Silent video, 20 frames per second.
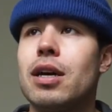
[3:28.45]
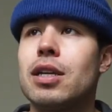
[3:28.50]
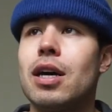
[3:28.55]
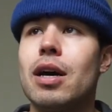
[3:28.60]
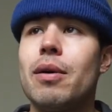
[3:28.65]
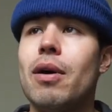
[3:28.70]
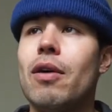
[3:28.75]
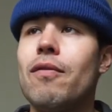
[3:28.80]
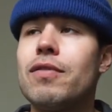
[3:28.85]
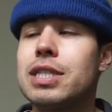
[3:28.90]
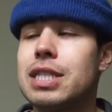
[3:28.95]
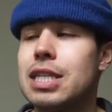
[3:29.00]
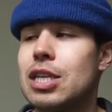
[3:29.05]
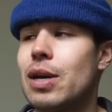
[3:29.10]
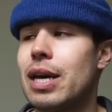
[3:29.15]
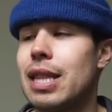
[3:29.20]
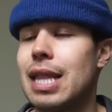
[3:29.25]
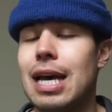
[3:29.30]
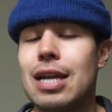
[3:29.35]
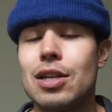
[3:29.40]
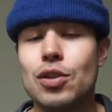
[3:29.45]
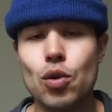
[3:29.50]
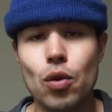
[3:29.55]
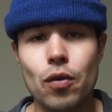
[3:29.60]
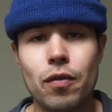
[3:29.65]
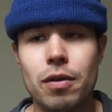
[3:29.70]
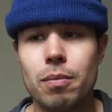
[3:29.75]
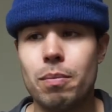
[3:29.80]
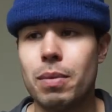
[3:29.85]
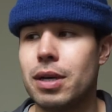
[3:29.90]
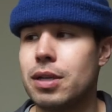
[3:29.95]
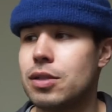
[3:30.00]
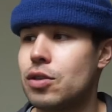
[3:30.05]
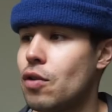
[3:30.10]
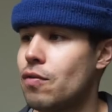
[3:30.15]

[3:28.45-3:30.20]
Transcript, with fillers: Obviously, you get that endorphin buzz.